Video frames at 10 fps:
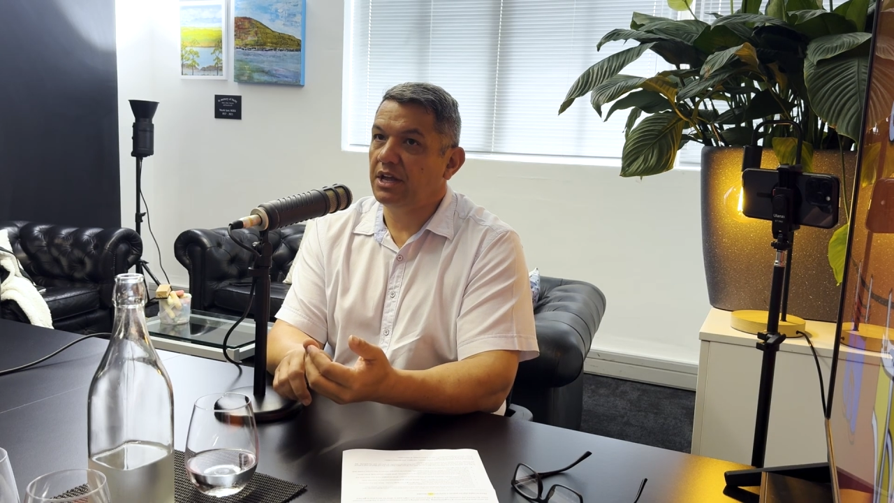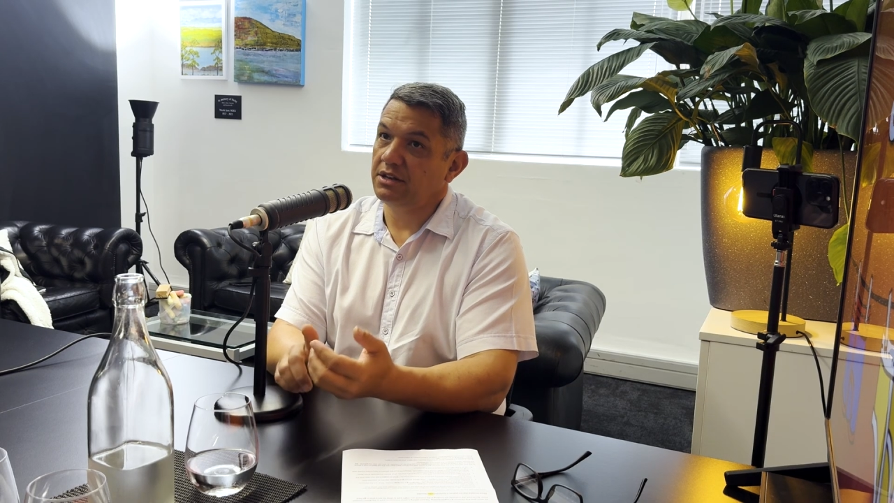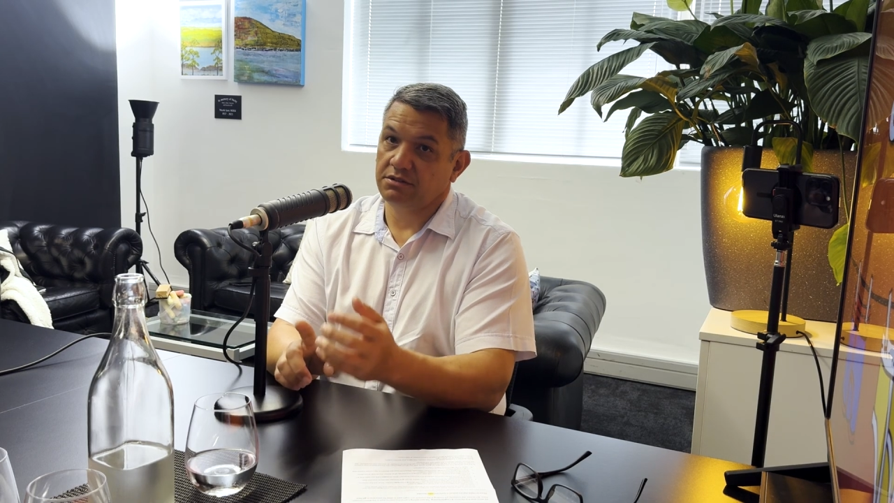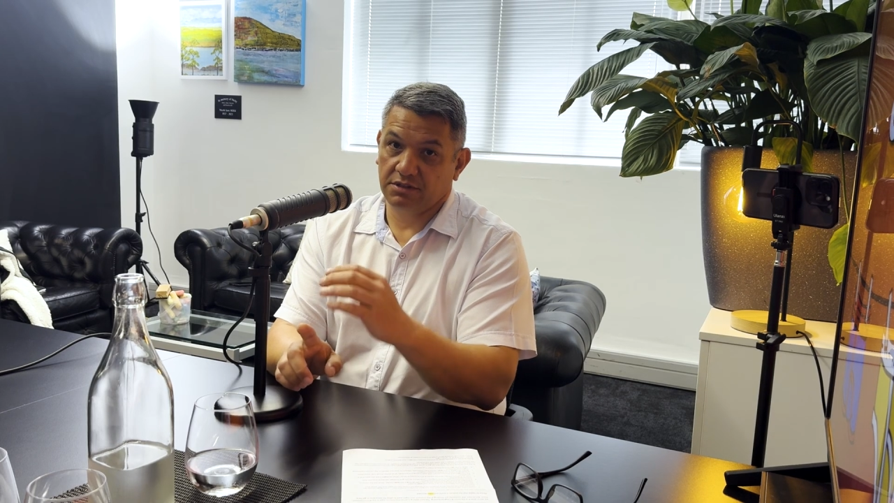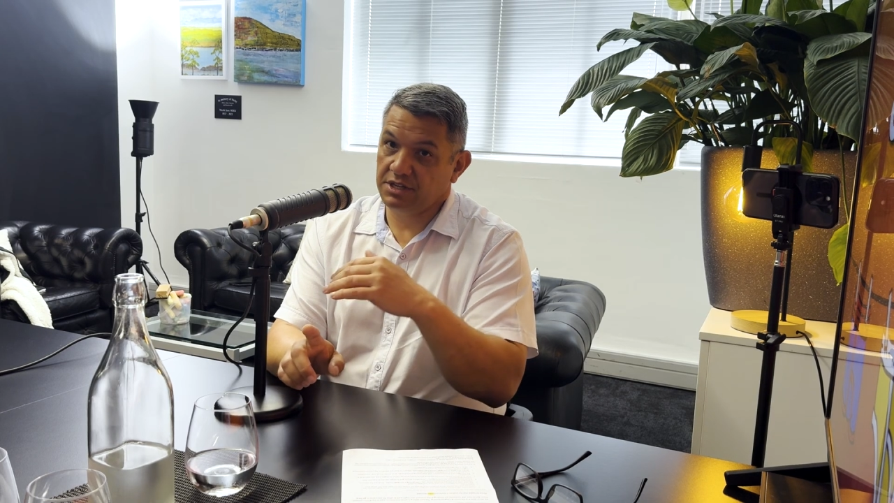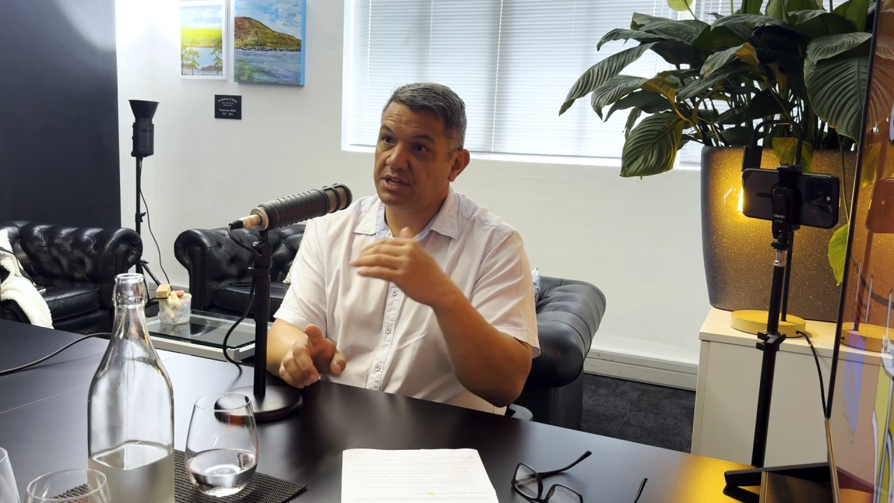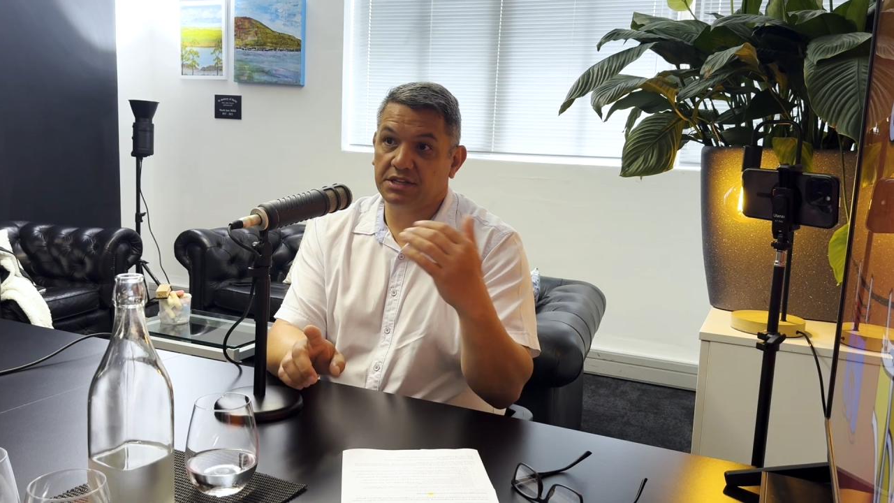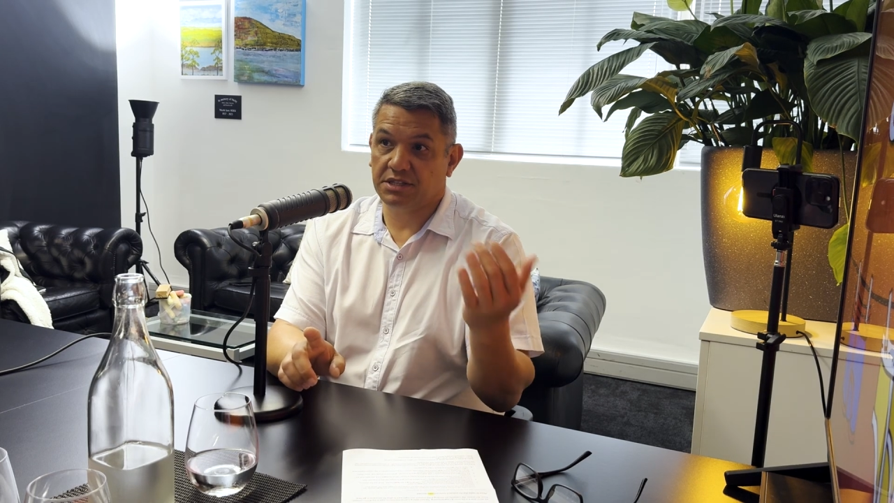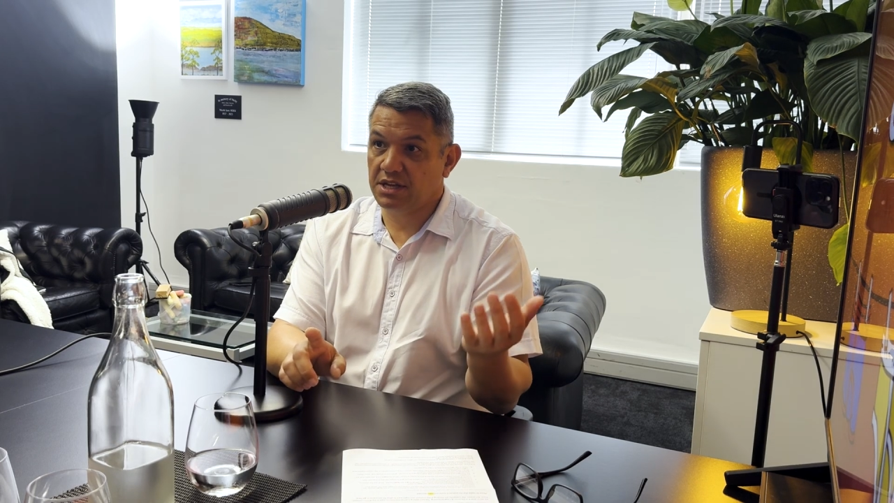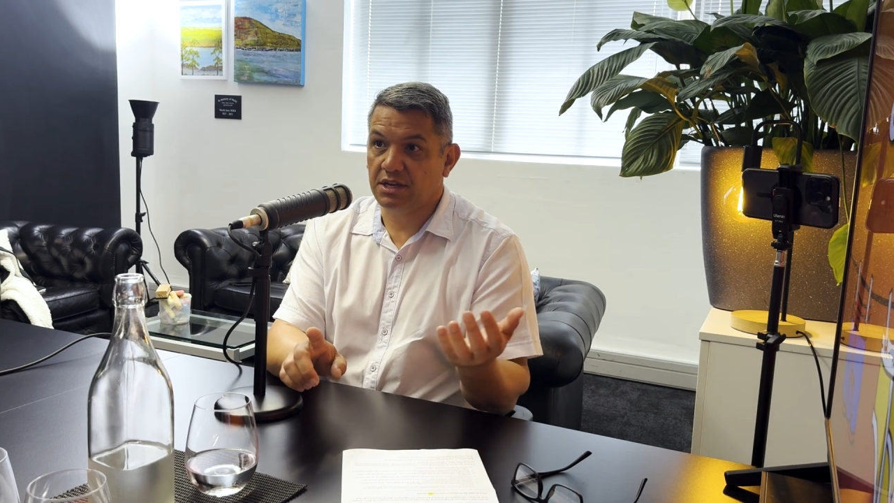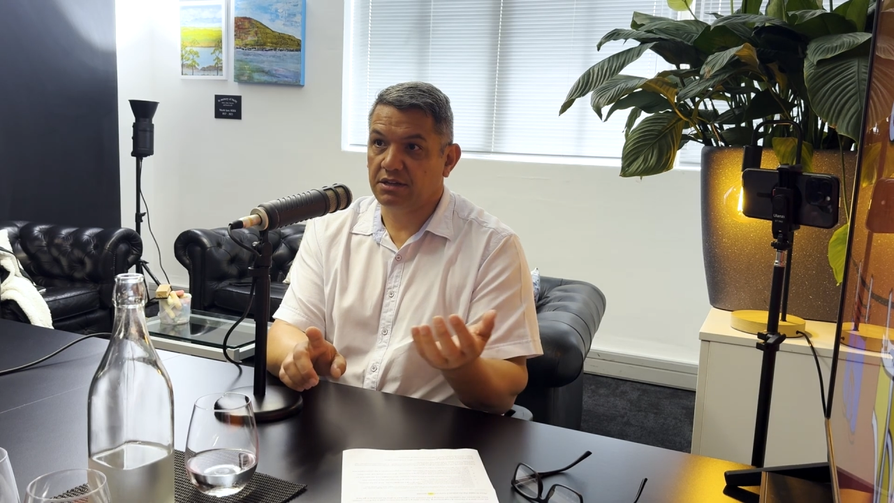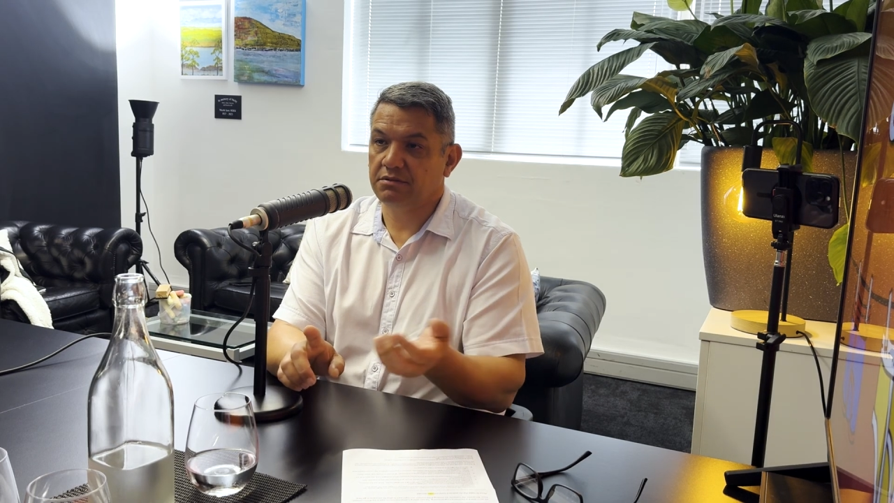and year to year.